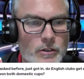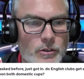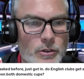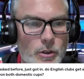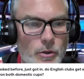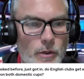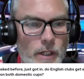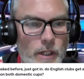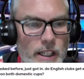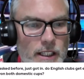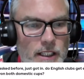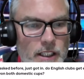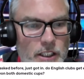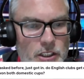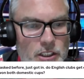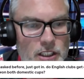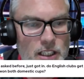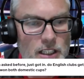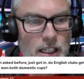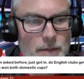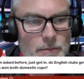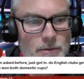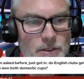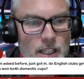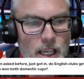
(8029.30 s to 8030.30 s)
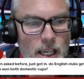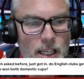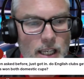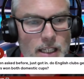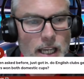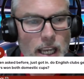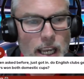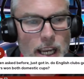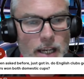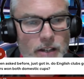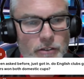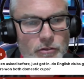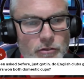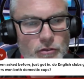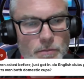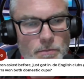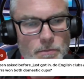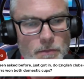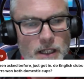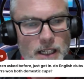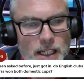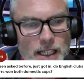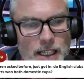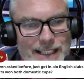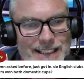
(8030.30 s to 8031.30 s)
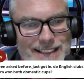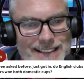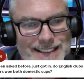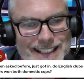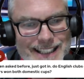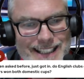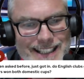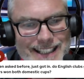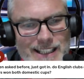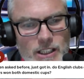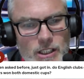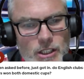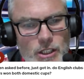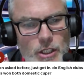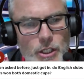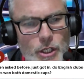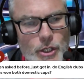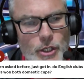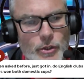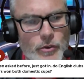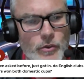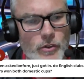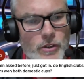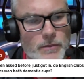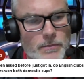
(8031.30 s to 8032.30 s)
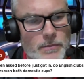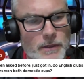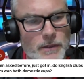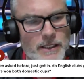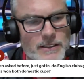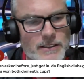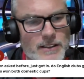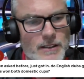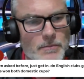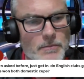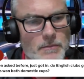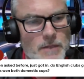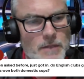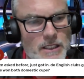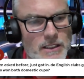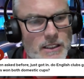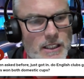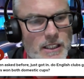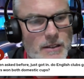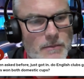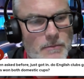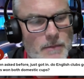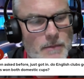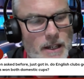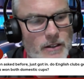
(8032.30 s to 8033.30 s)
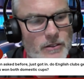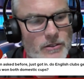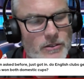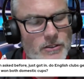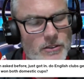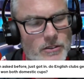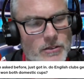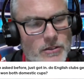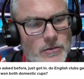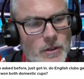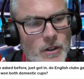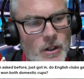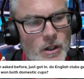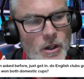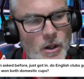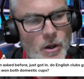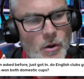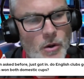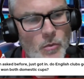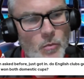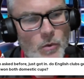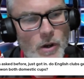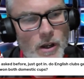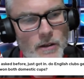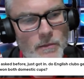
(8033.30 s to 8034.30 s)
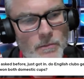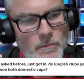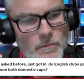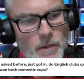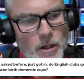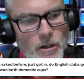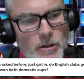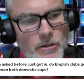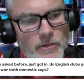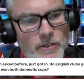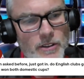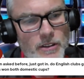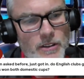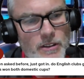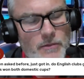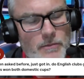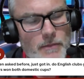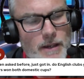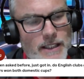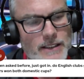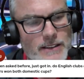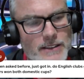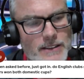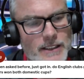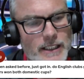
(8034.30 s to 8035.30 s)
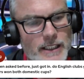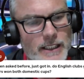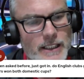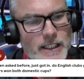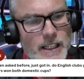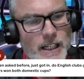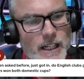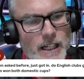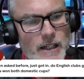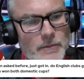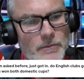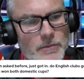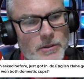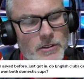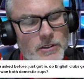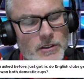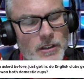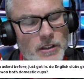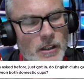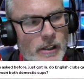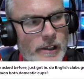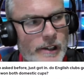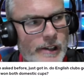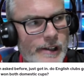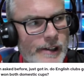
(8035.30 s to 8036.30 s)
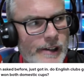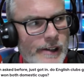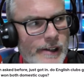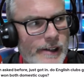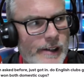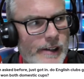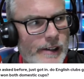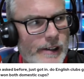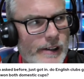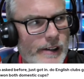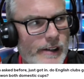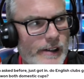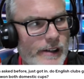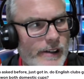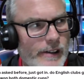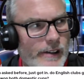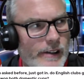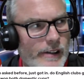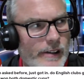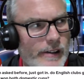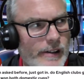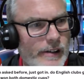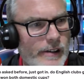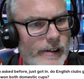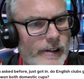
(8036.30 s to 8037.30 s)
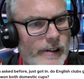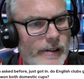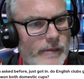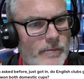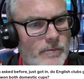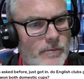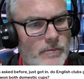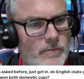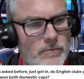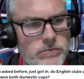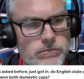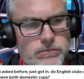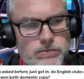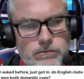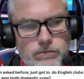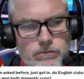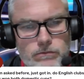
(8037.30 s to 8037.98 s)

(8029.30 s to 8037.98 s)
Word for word: Do English clubs get an extra place in Europe as the Mickey Mousers won both the domestic cups? Um,